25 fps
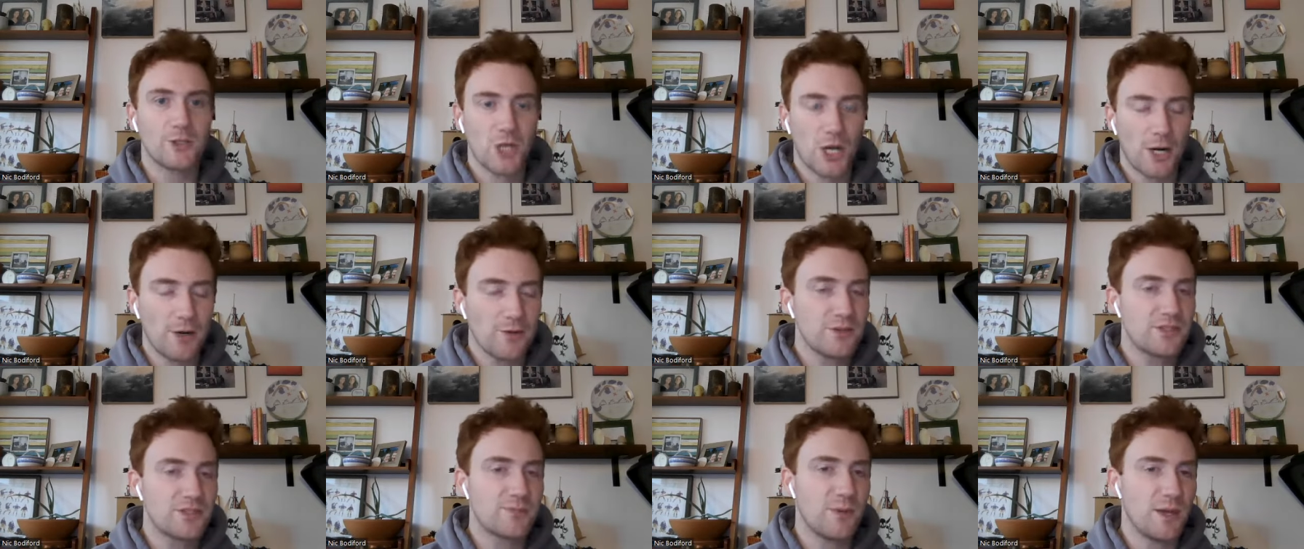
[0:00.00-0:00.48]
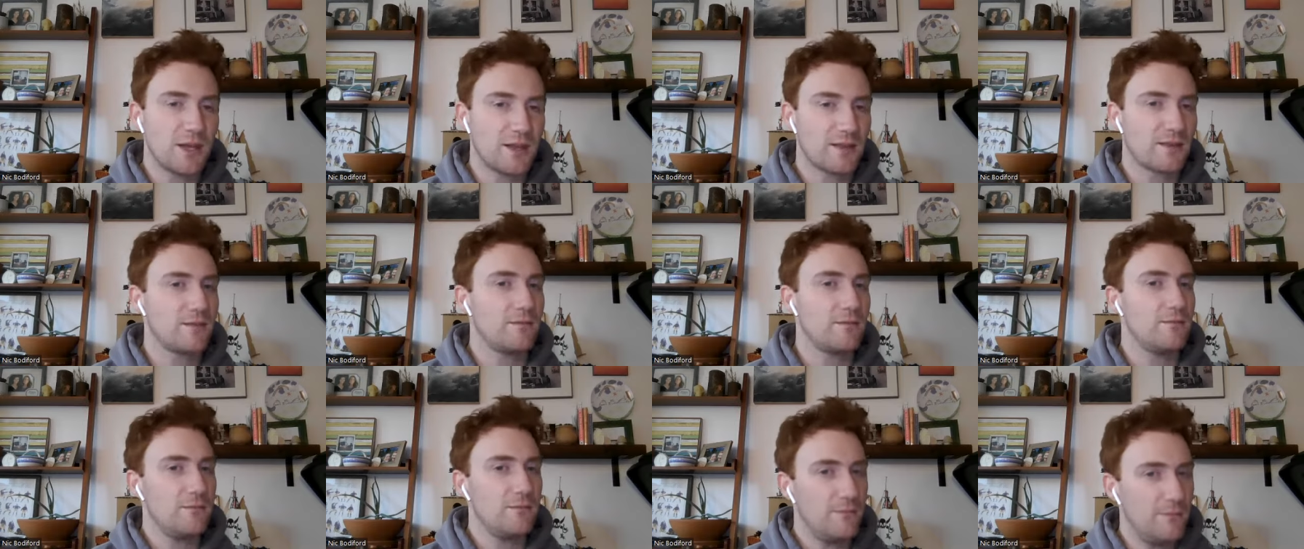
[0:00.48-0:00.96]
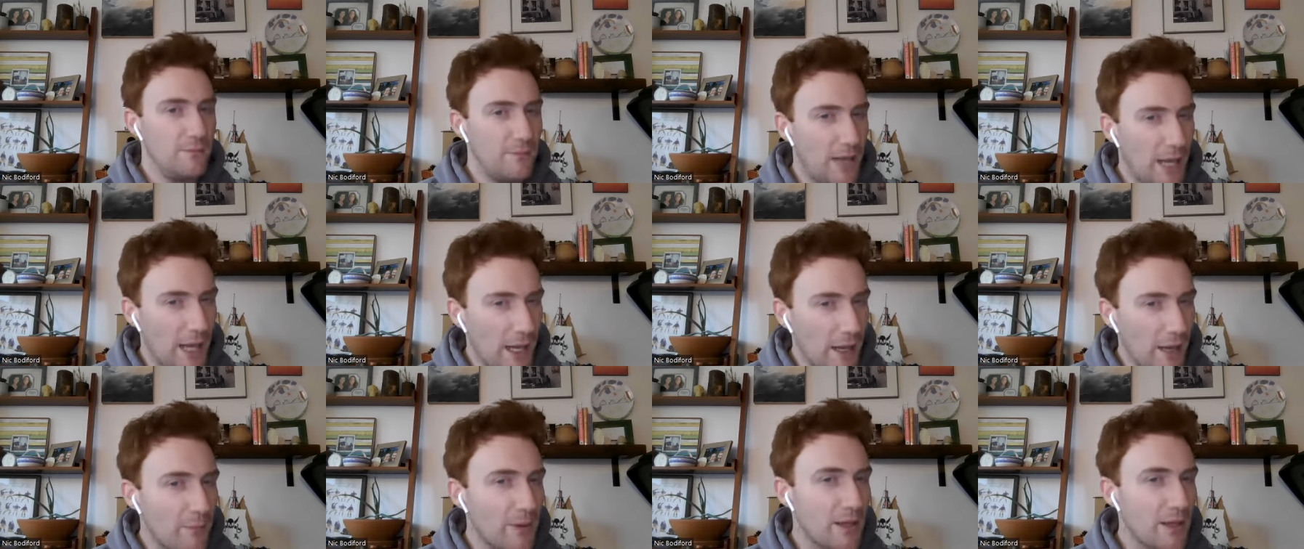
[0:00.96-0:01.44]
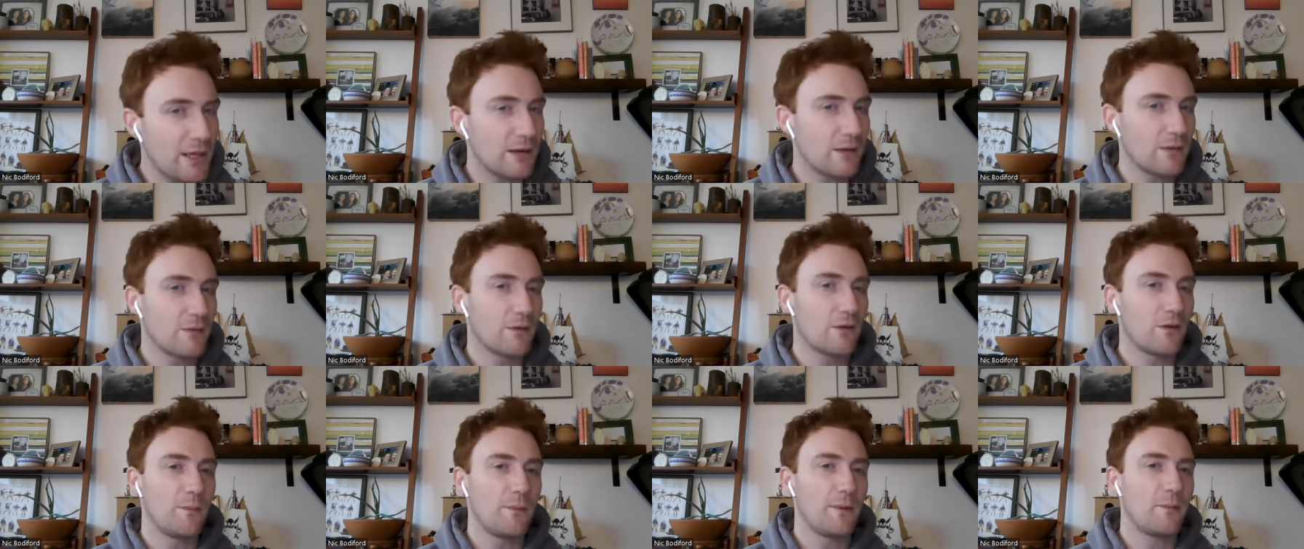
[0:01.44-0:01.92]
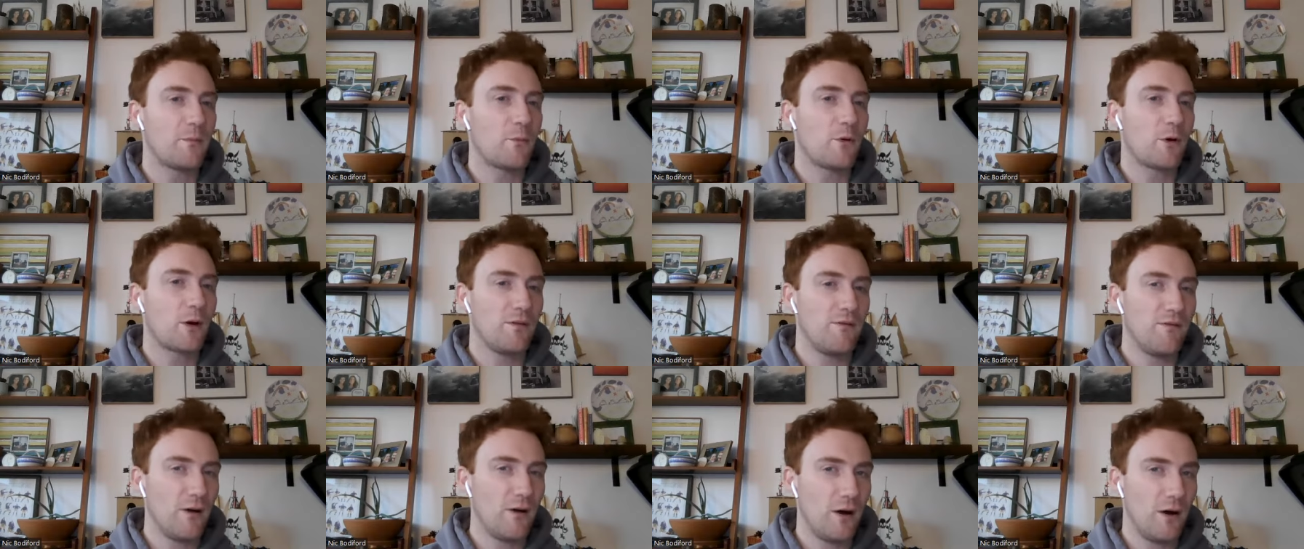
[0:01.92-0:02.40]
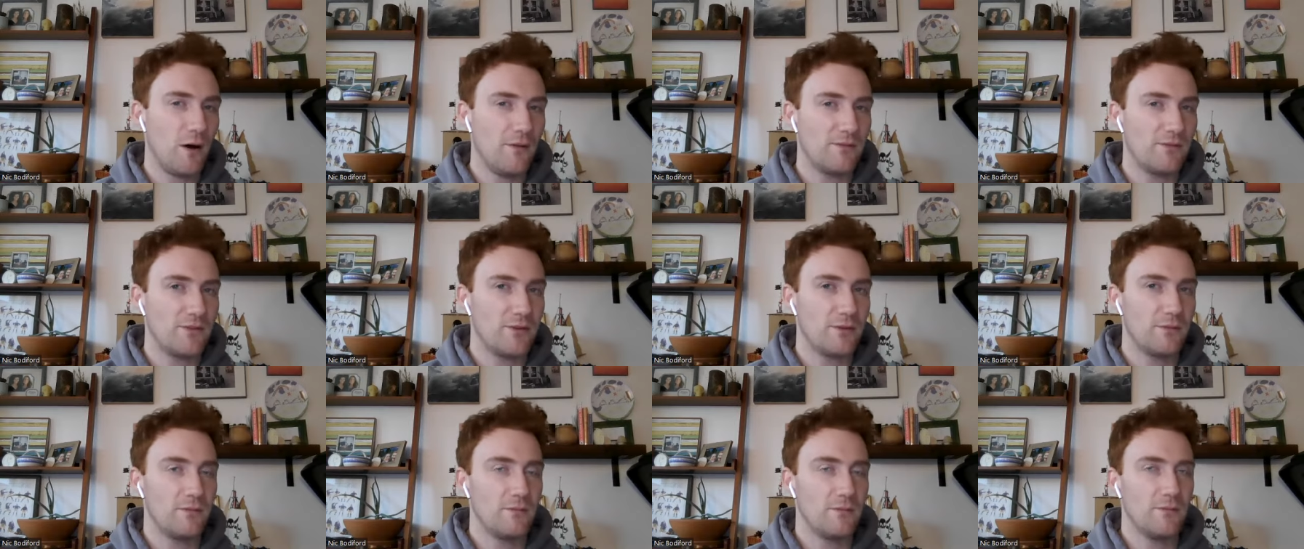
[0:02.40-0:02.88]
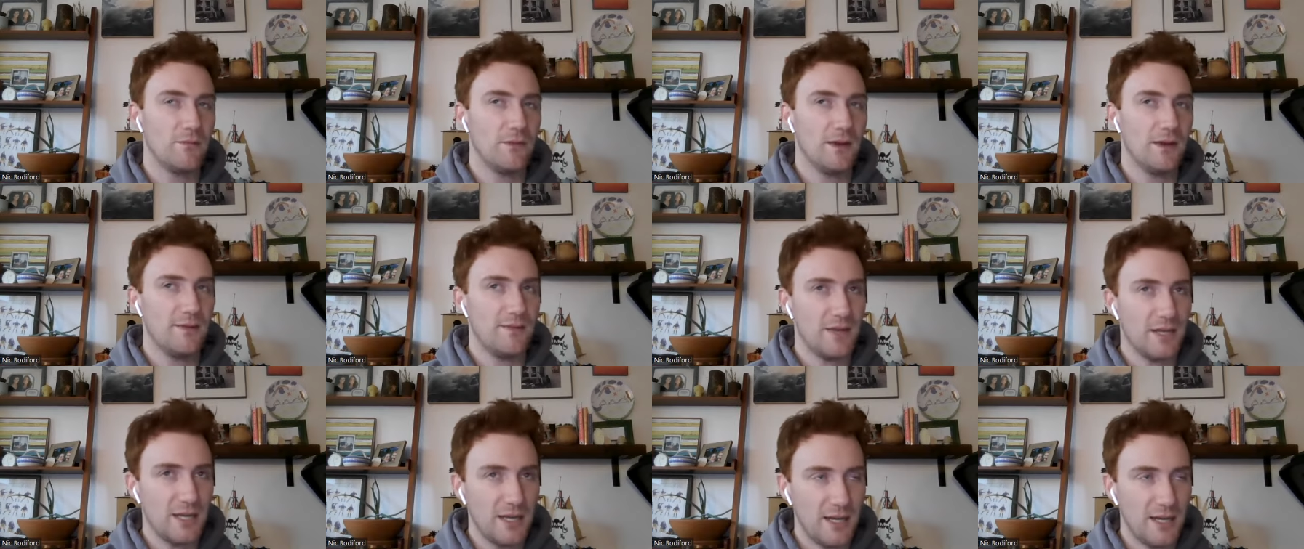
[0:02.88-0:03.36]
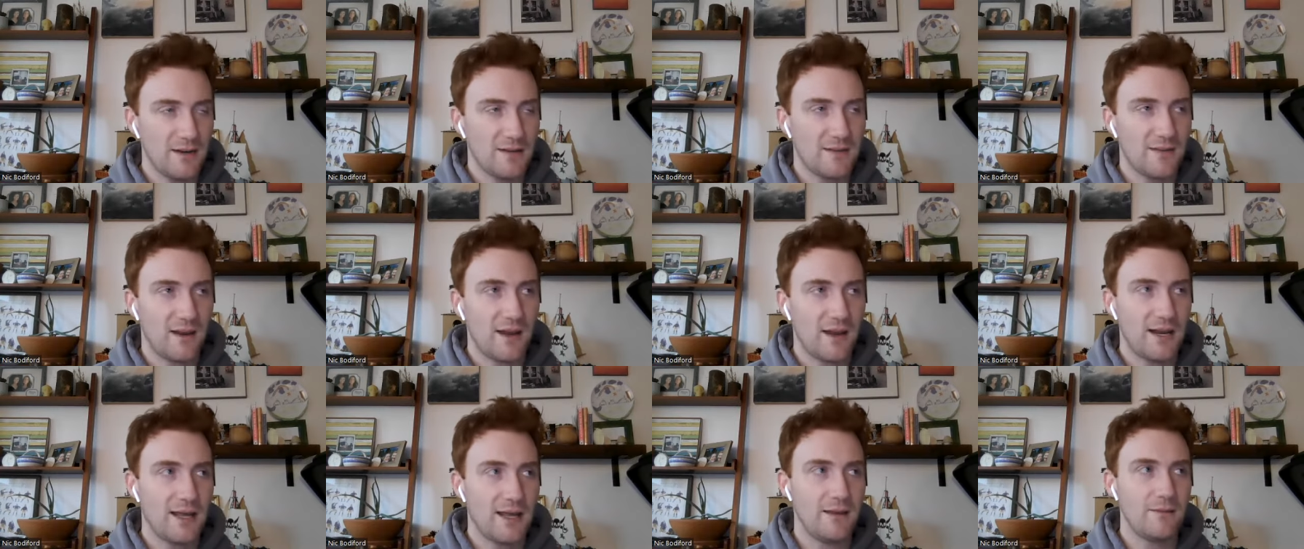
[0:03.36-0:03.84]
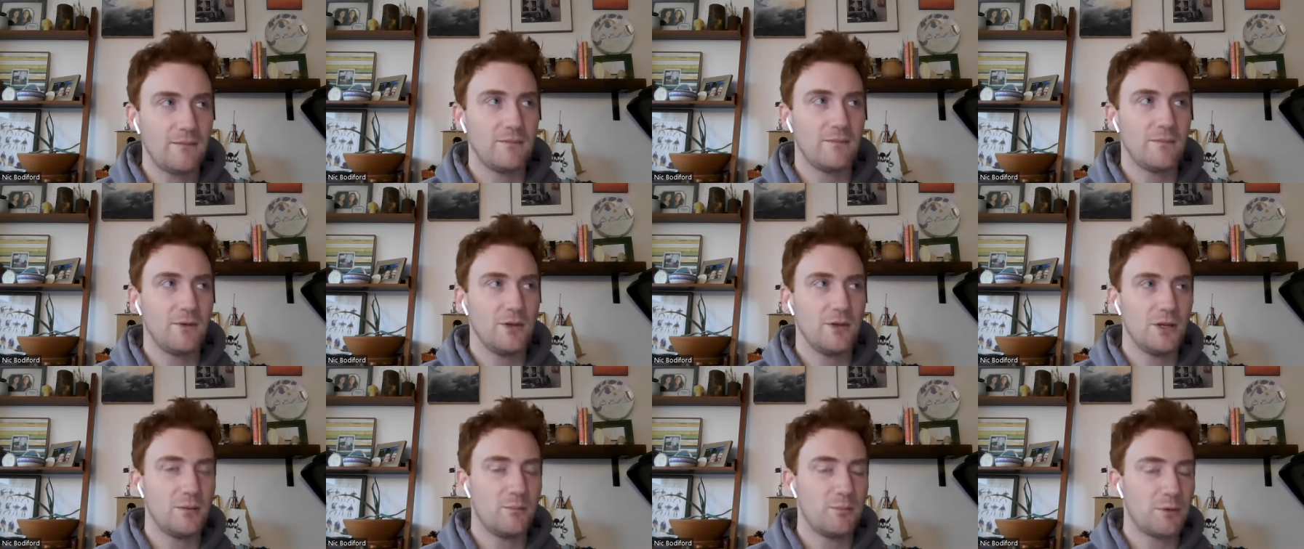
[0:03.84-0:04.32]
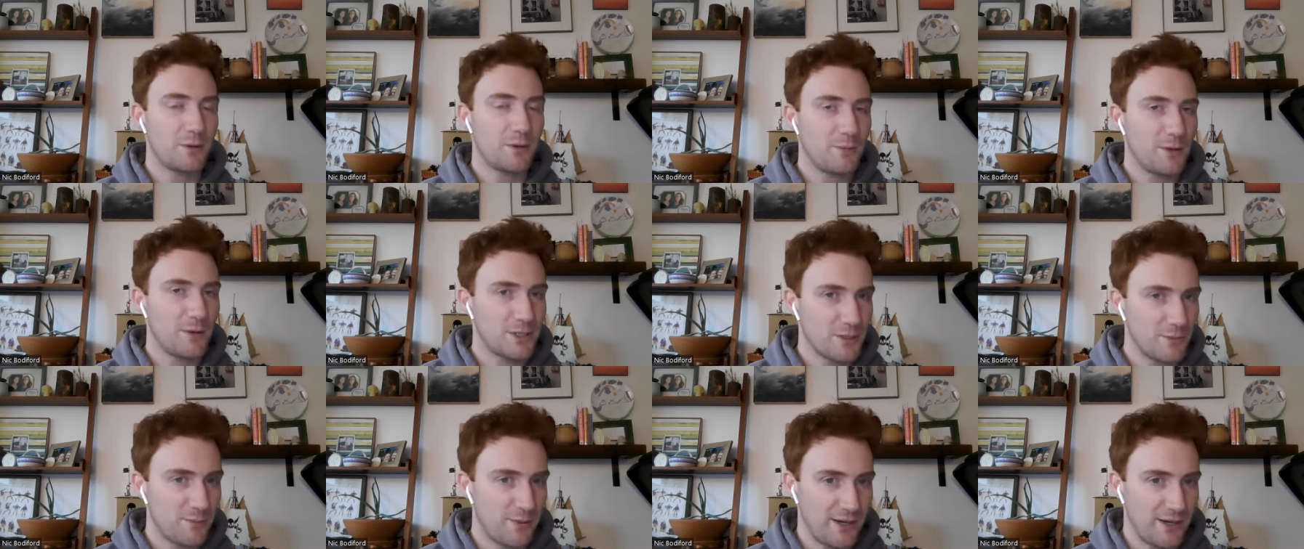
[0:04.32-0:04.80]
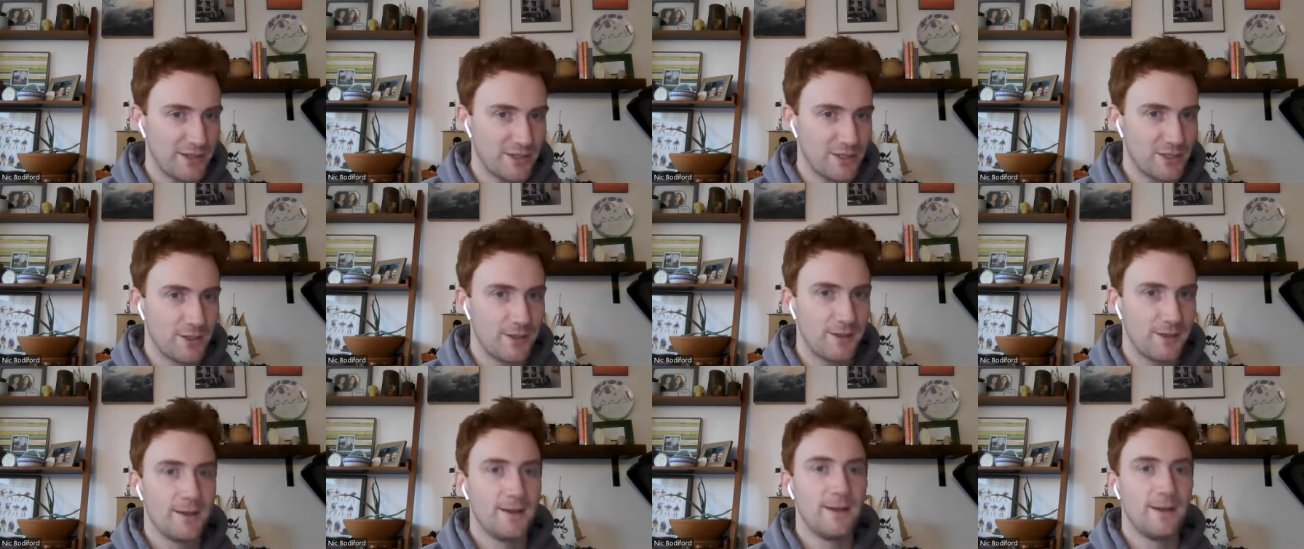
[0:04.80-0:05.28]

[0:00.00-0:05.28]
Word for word: Jonnu Smith may be getting a little bit more involved if you need a tight end, you can put him on your bench.